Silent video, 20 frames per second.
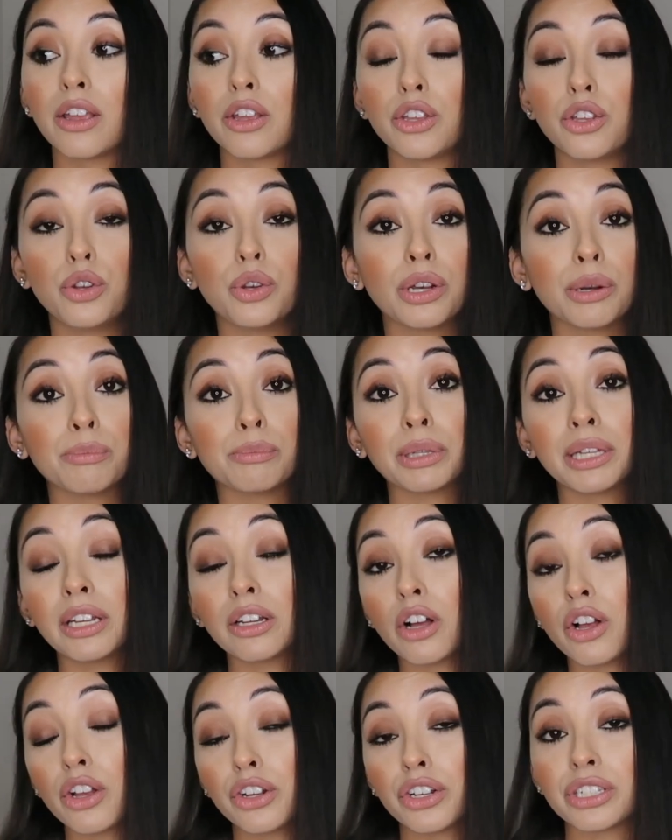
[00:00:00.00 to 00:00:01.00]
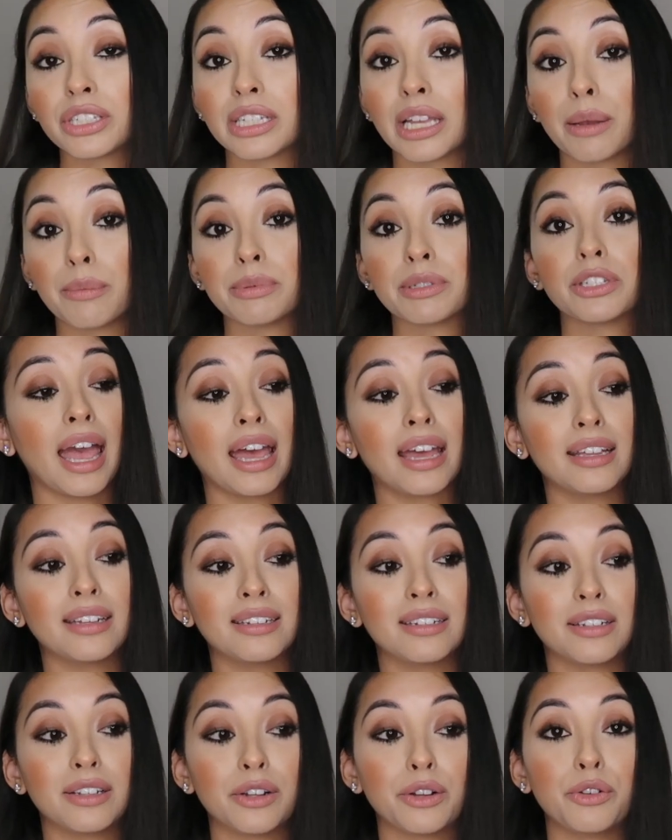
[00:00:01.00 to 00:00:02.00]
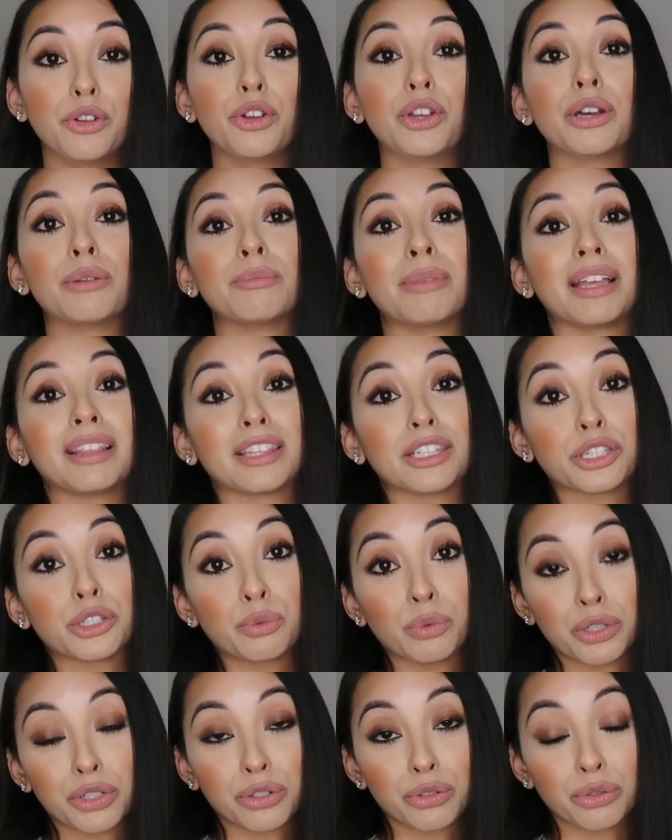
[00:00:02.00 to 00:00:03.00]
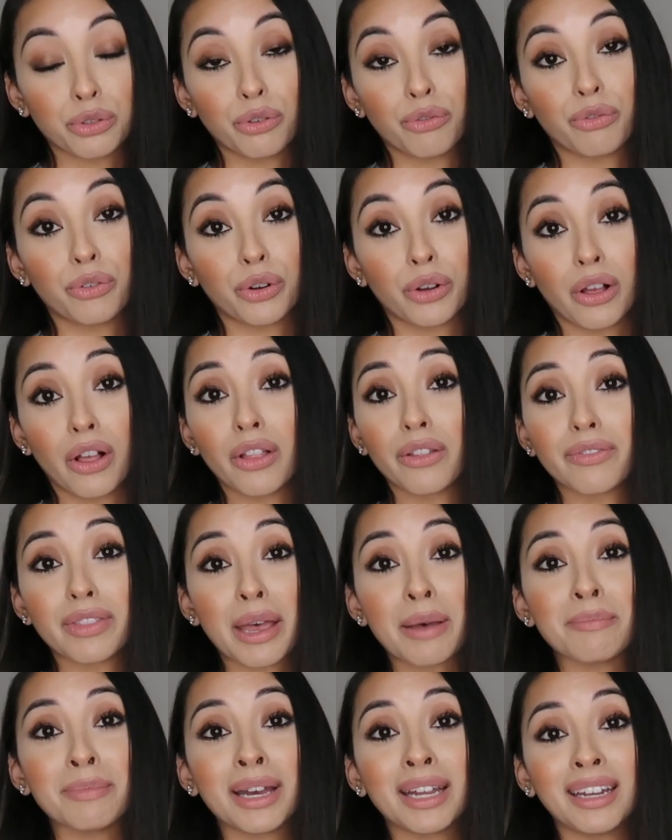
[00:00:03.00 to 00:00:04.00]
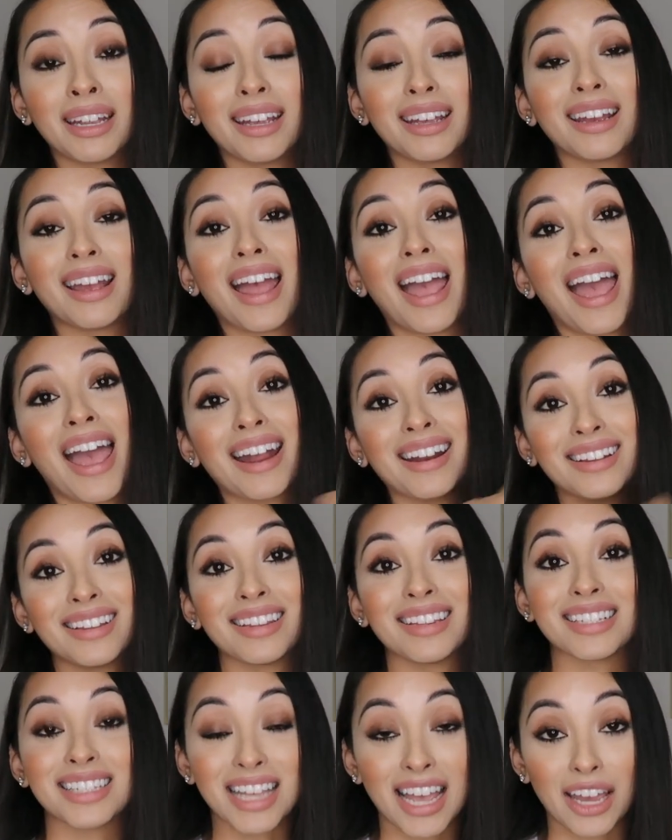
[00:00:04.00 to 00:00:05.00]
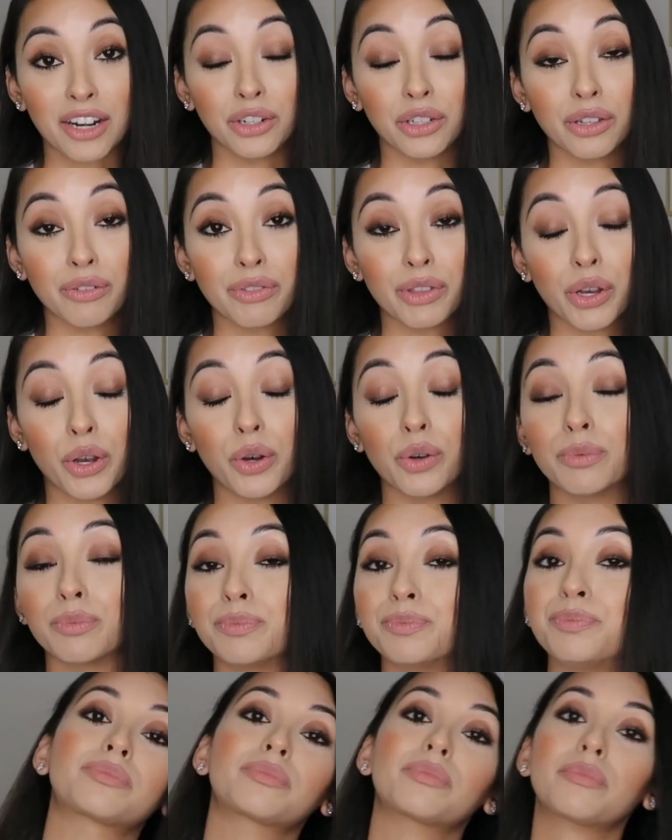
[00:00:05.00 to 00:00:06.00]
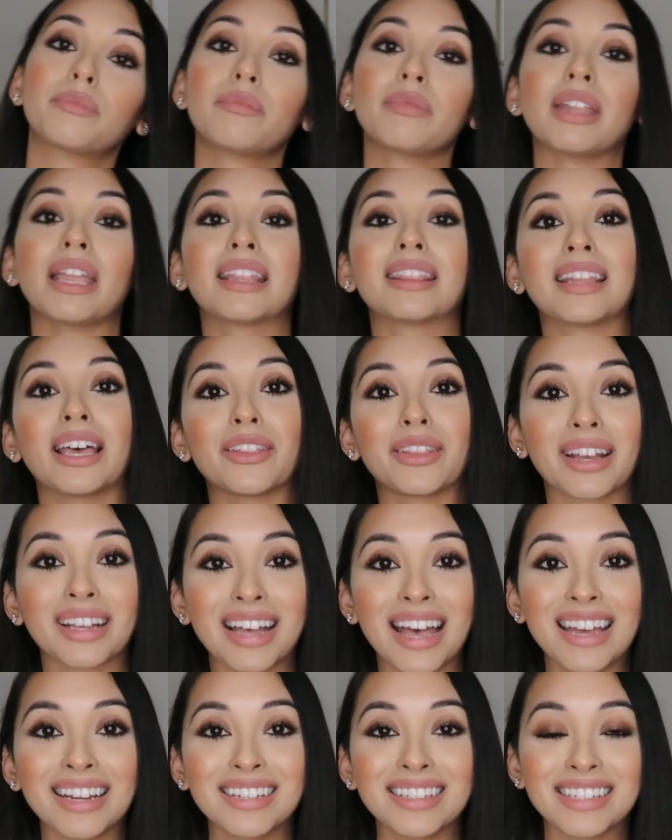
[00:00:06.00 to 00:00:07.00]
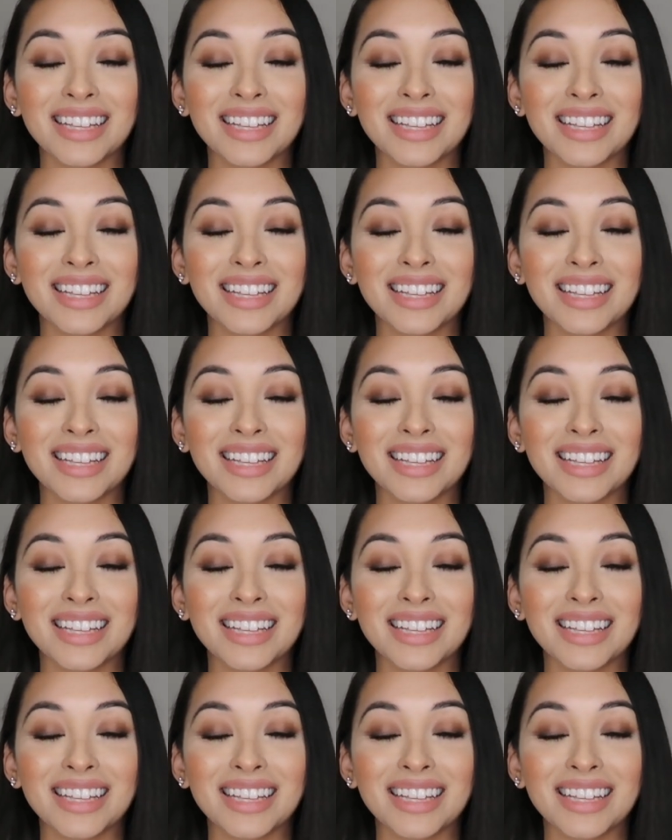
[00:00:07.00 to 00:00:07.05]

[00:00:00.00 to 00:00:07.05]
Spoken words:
you complete all your steps and you can make the switcheroo for all of that money and the title of the home. Now that kind of